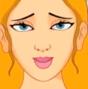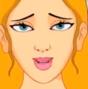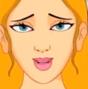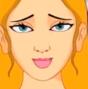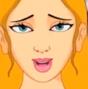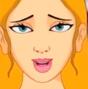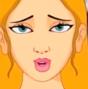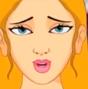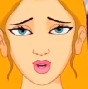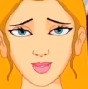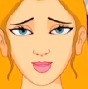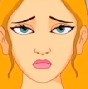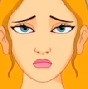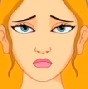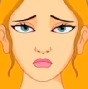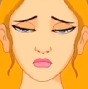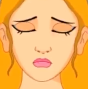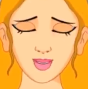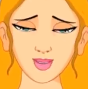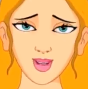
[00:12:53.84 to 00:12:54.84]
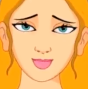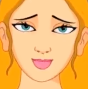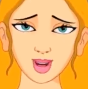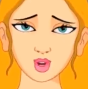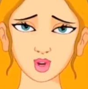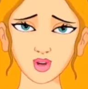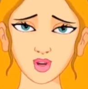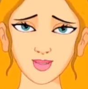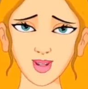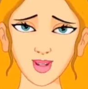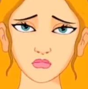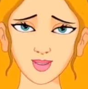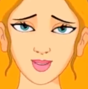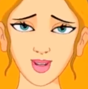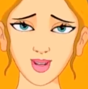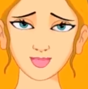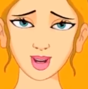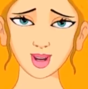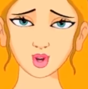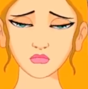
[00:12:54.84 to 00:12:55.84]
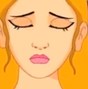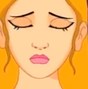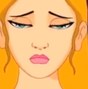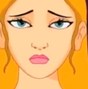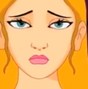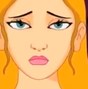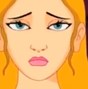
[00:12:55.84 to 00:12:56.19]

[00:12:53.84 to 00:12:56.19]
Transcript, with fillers: Mother, what have you done?